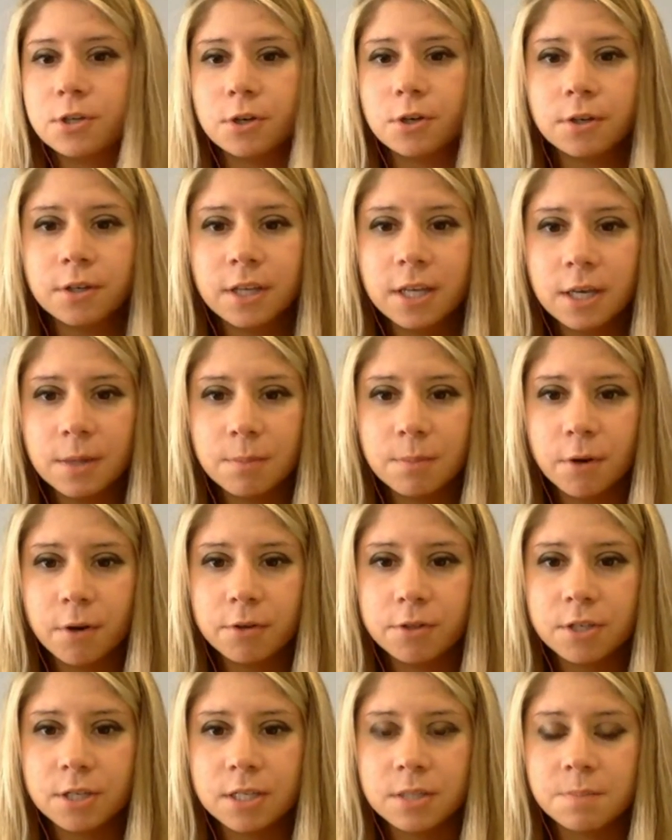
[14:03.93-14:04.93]
turnkey
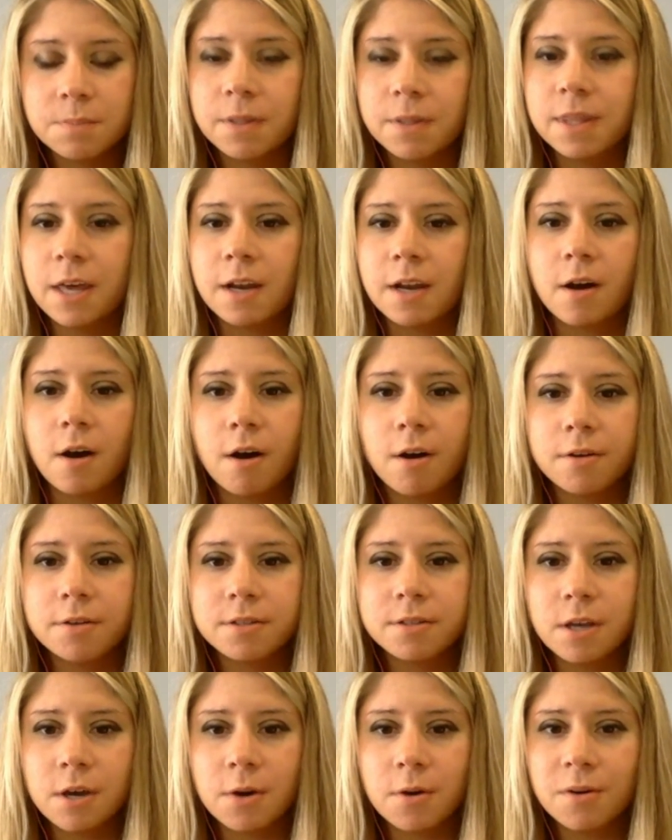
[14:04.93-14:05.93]
approaches, but then
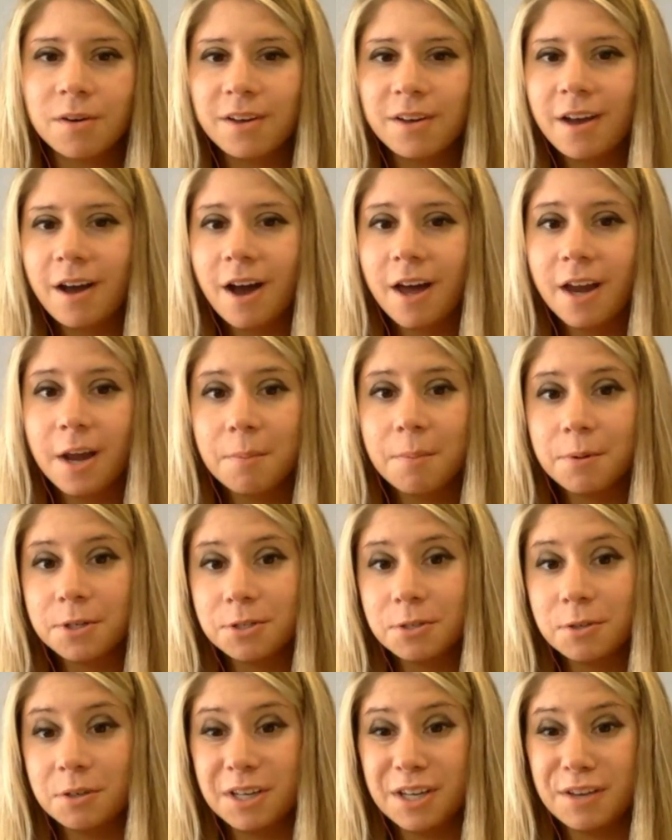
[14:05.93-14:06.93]
also an
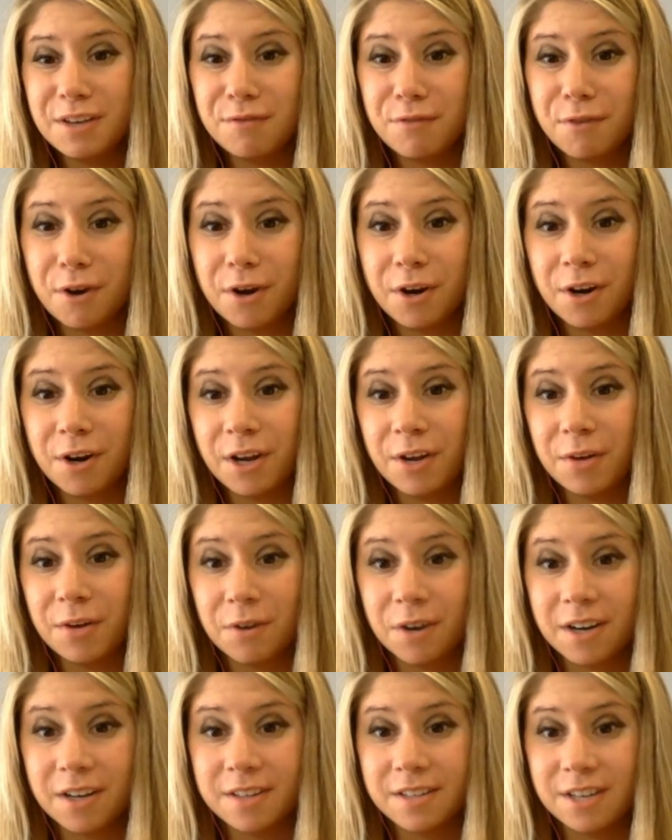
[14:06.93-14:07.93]
opportunity for an
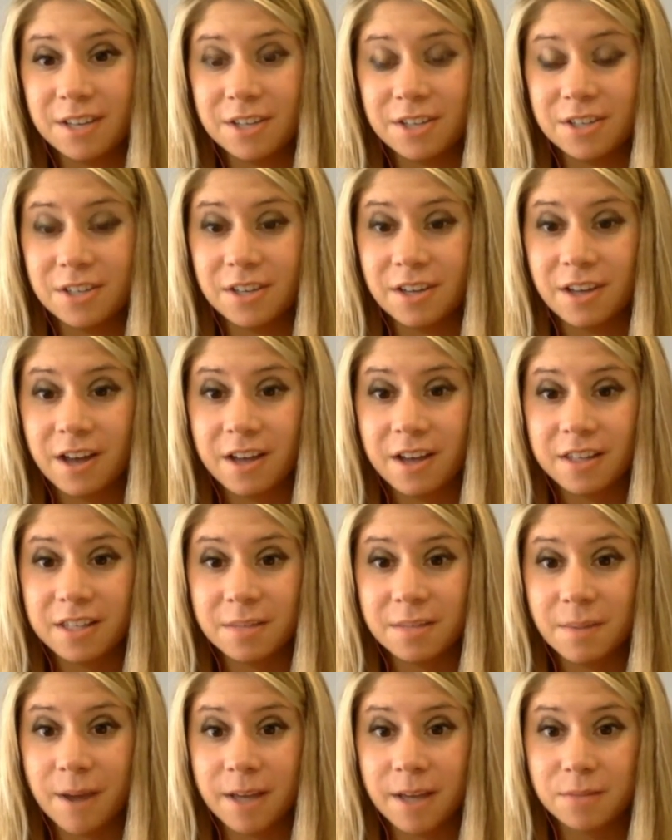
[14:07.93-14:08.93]
organization to
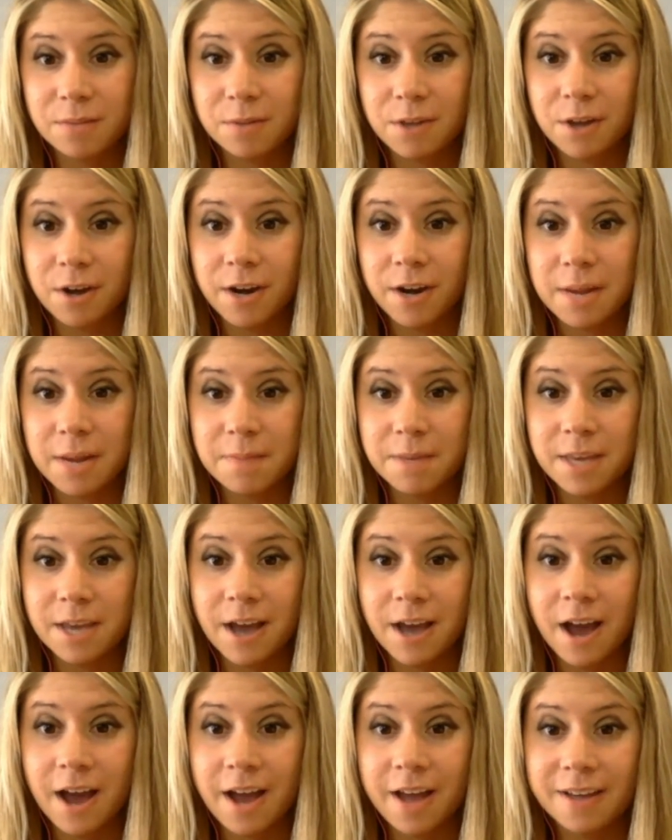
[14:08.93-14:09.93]
customize with our
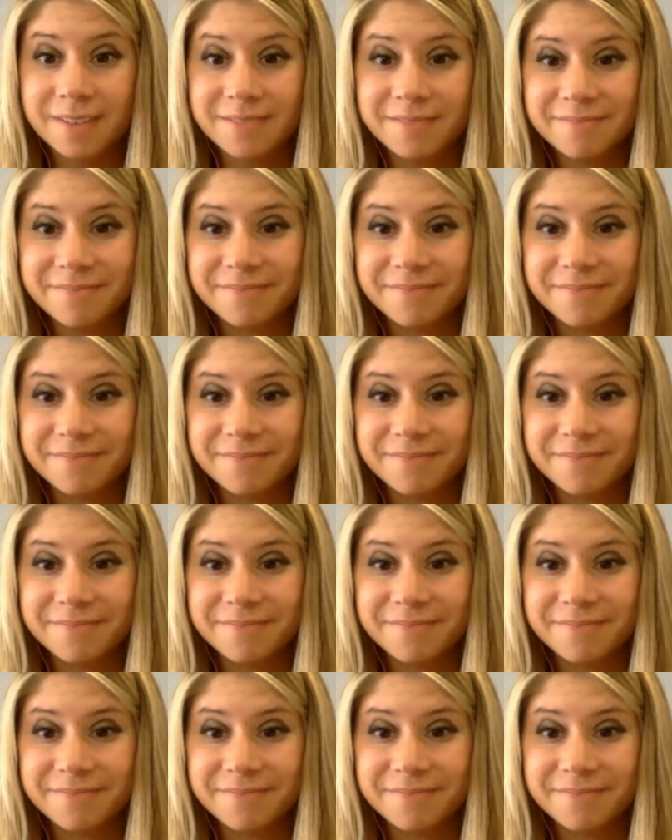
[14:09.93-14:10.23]
API.